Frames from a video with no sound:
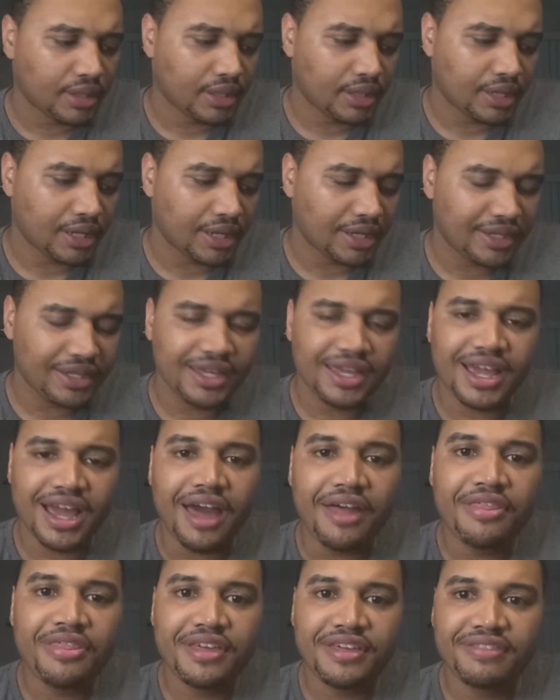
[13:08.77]
Yeah, I
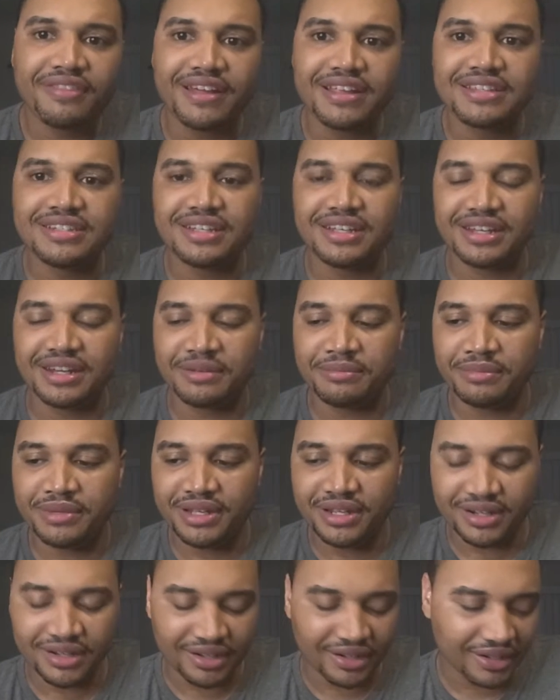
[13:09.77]
think that's it,
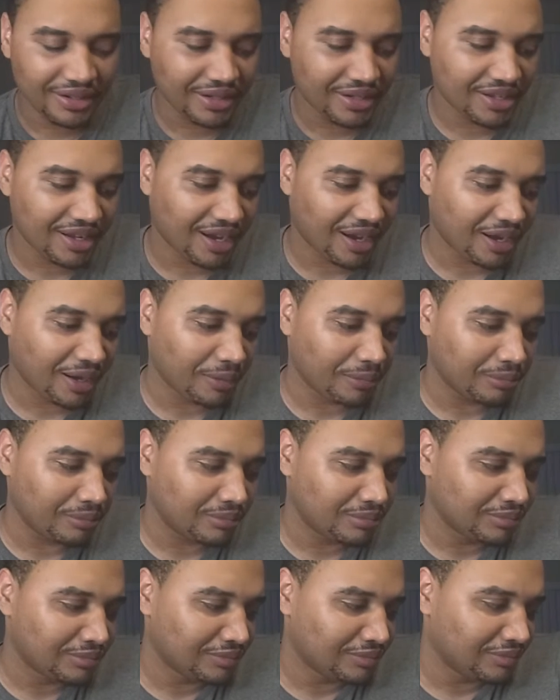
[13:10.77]
Amina.
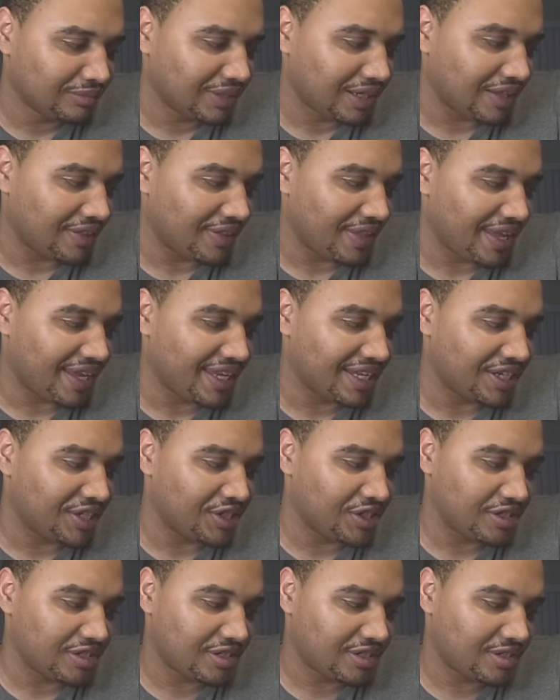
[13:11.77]
And they can
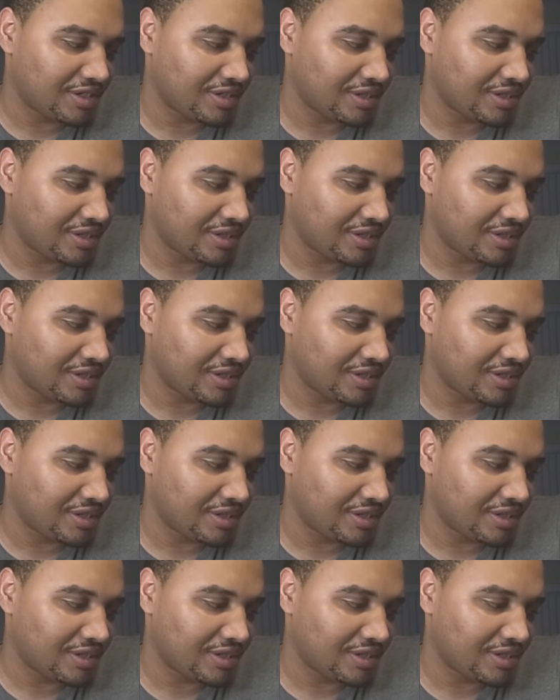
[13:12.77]
just